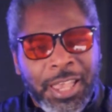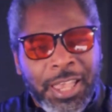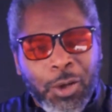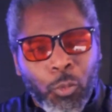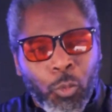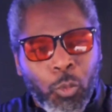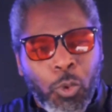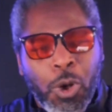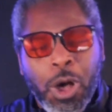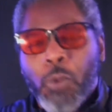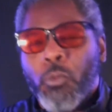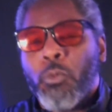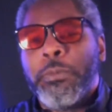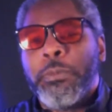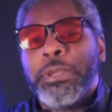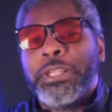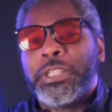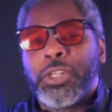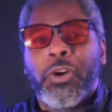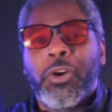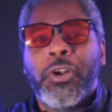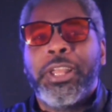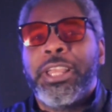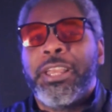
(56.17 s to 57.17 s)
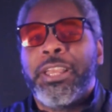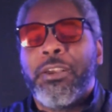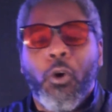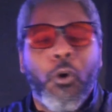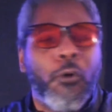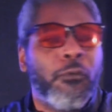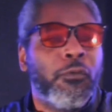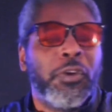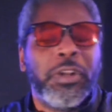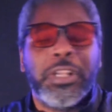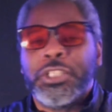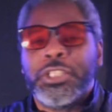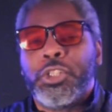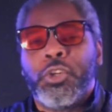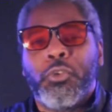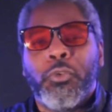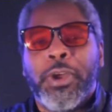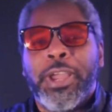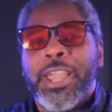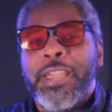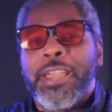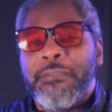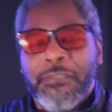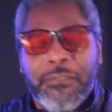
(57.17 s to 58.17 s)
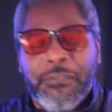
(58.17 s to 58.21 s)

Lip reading: Walt will be turning it over in his grave